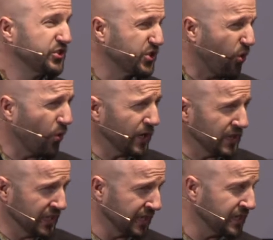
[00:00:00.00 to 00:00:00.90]

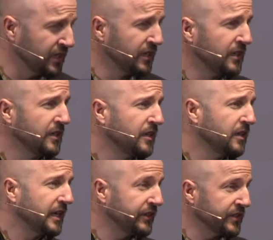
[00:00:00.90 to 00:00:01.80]
toiling
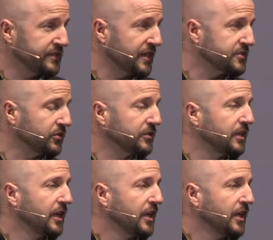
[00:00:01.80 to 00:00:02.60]
in the desert,